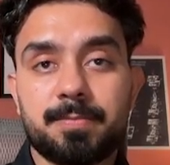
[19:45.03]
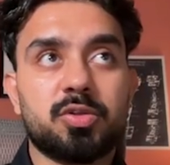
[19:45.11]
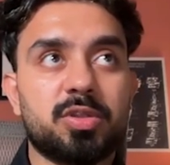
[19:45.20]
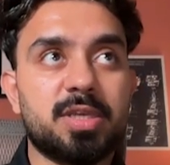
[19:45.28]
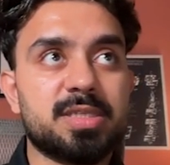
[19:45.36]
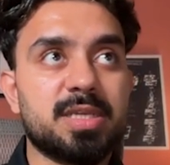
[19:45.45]

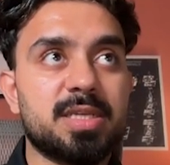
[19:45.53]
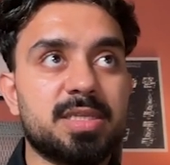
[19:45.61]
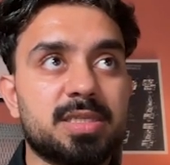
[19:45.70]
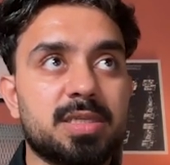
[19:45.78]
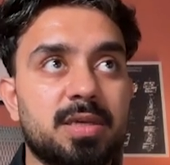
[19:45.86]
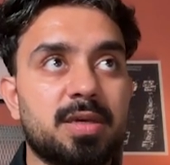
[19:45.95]
So this
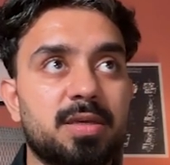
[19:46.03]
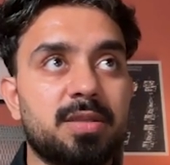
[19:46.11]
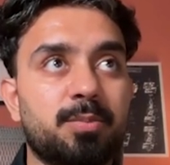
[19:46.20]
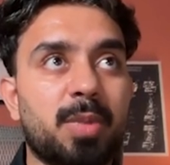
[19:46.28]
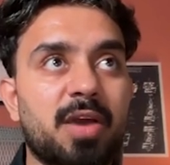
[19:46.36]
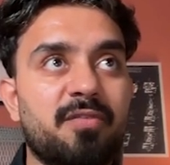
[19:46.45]
is
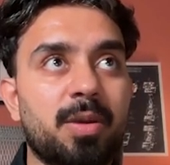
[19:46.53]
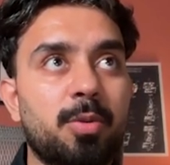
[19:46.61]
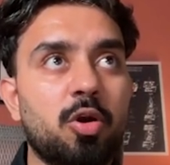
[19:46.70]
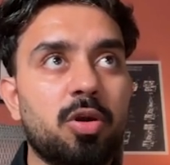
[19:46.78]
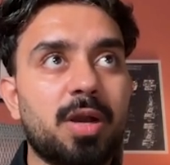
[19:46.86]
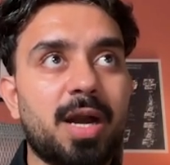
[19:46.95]
my
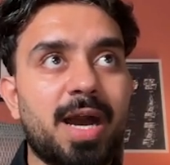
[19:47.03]
webhook.